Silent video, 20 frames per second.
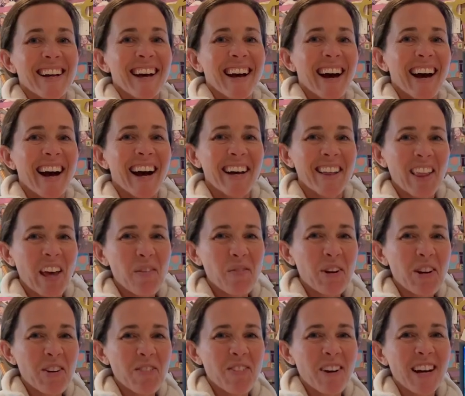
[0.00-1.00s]
Hi,
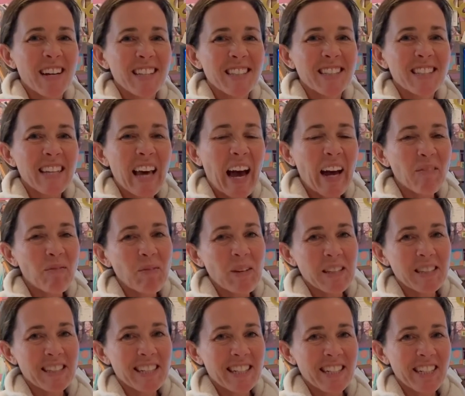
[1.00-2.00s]
library friends. I'm
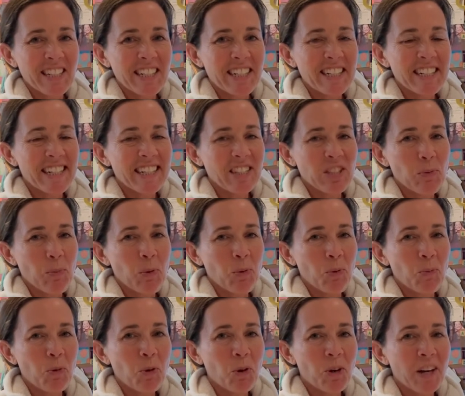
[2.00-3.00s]
Liz Kinnear, Exhibit
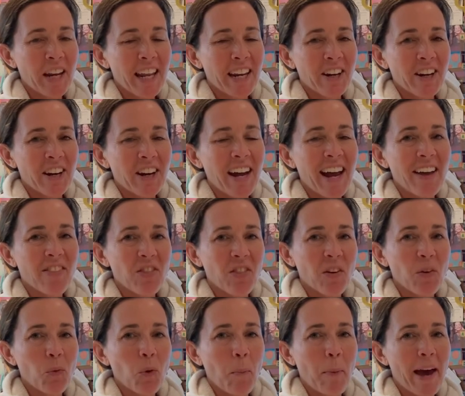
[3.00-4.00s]
Room Coordinator at the
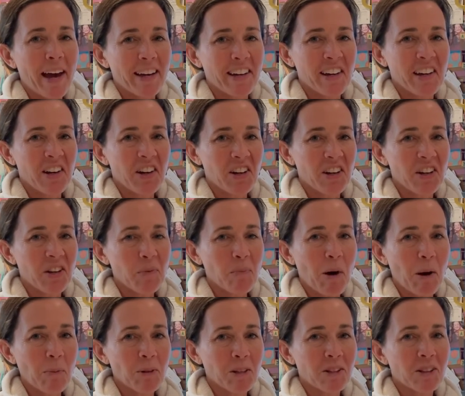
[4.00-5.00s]
Wapaka Area
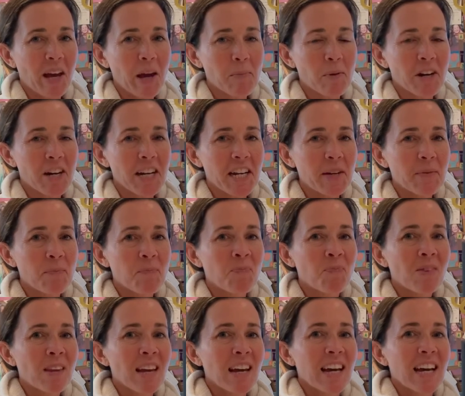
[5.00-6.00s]
Public Library.
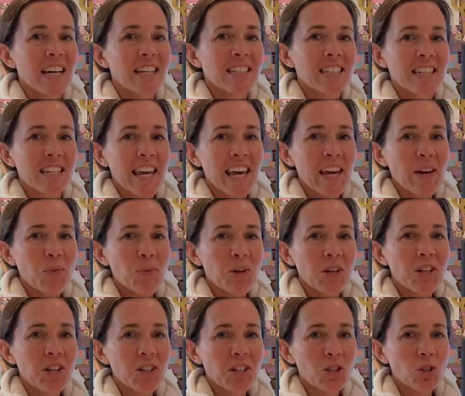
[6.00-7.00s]
Today, we're
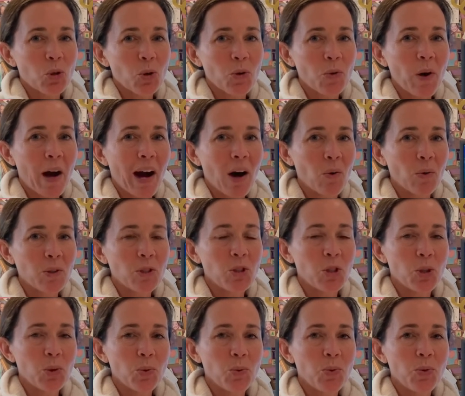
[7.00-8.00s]
here to show you how to
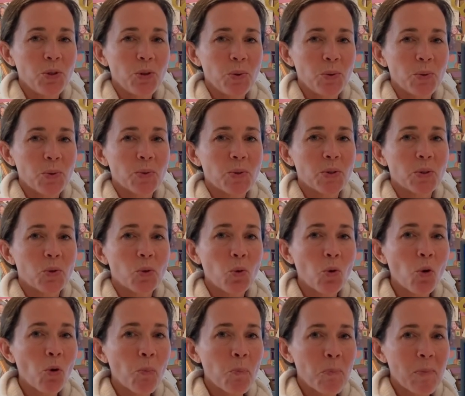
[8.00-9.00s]
use
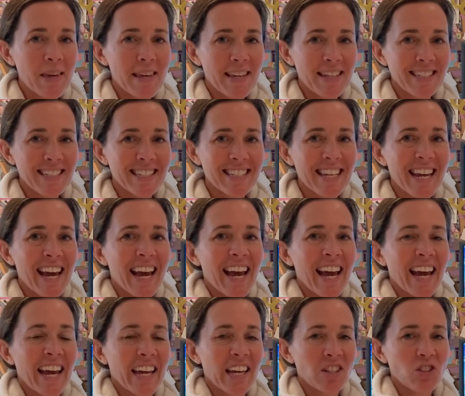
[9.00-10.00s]
Google Meet
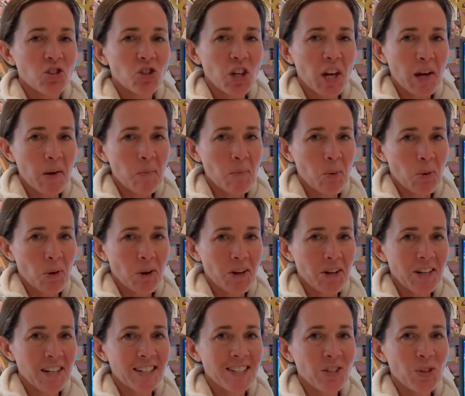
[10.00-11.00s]
and
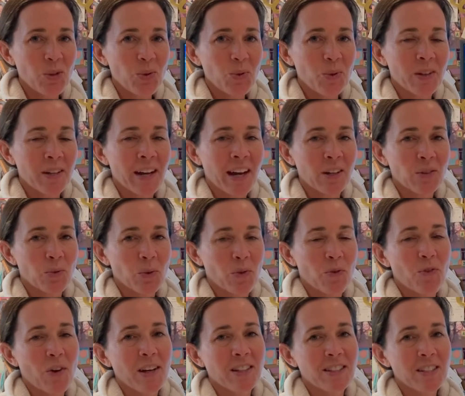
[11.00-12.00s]
Jamboard to connect with
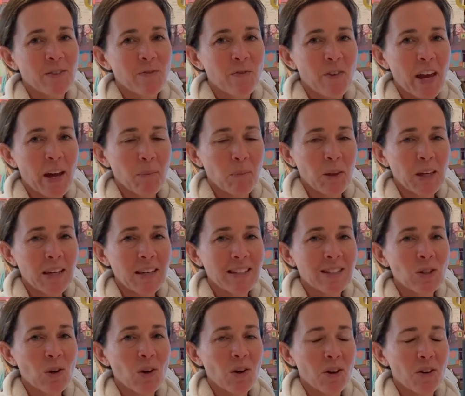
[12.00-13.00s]
friends and family,
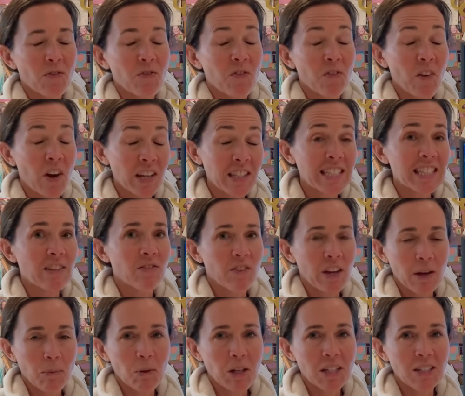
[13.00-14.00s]

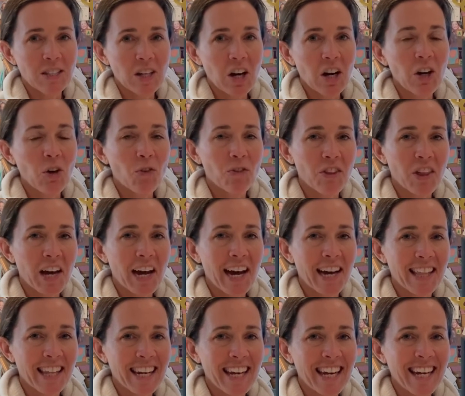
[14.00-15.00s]
over the
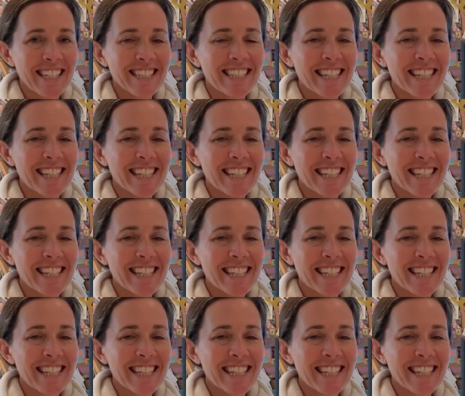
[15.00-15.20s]
holidays